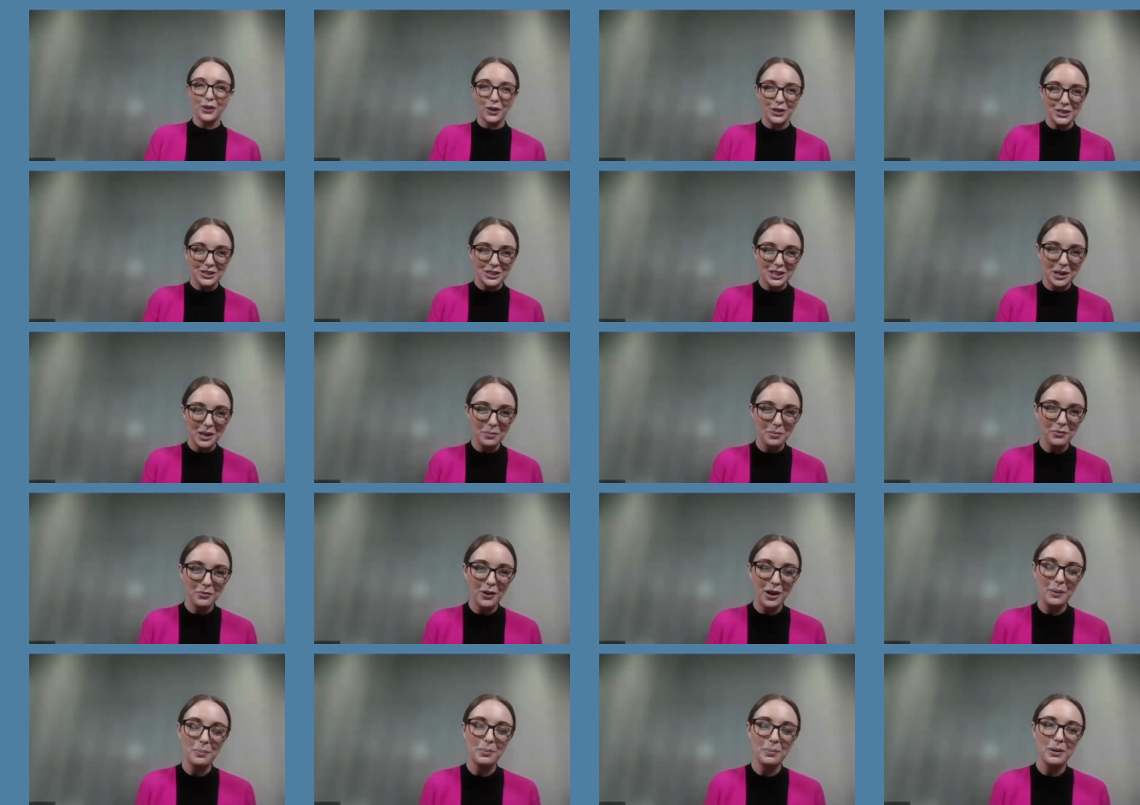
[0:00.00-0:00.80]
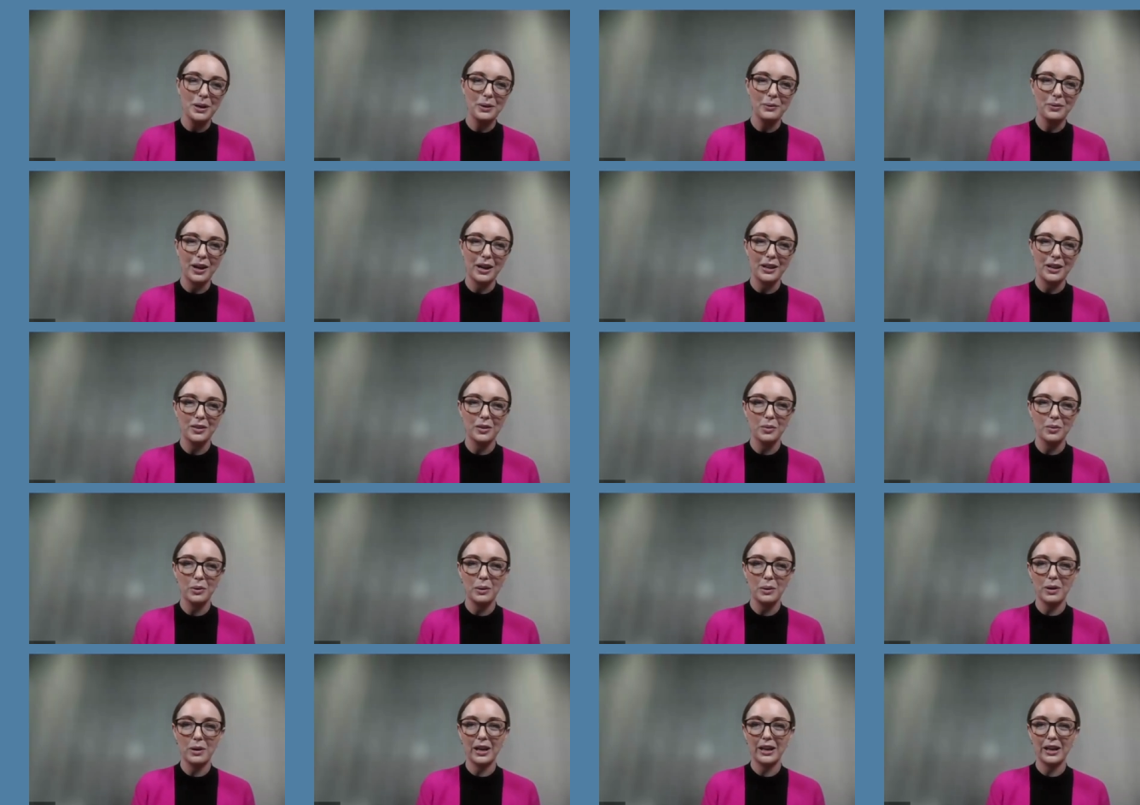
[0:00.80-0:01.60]
first type of IP right that
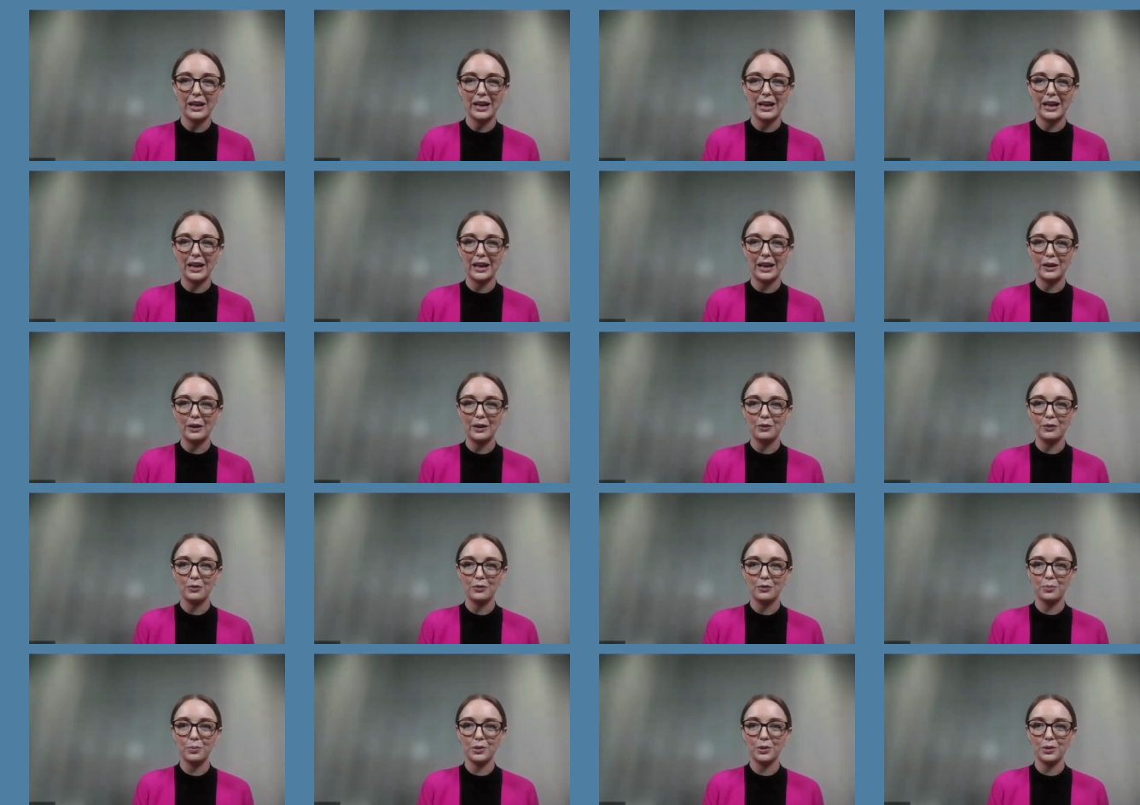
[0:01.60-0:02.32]
we might have